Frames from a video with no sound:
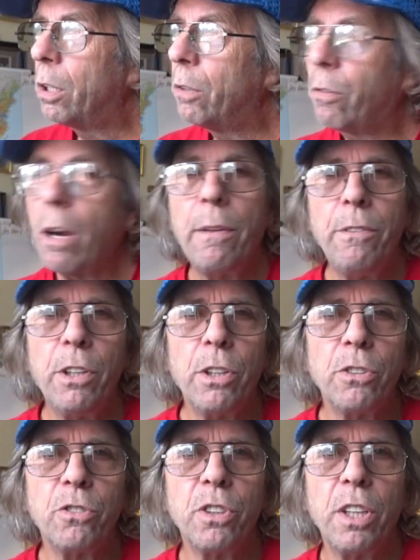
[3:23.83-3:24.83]
5
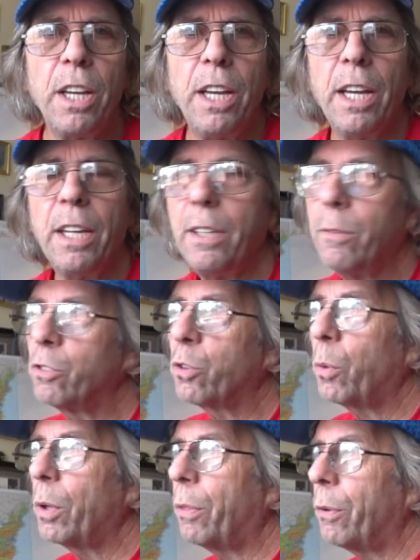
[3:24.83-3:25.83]
years, and there was
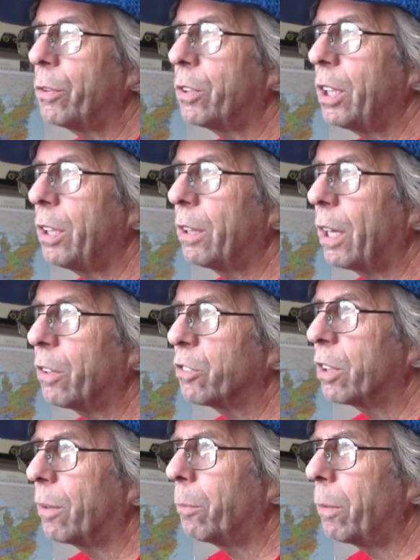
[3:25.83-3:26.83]
only
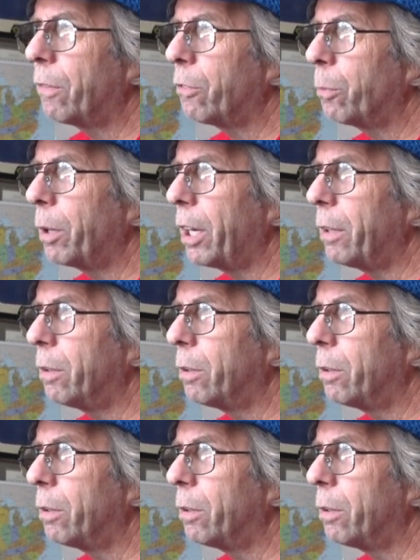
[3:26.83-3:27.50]
13,000 of them ever made.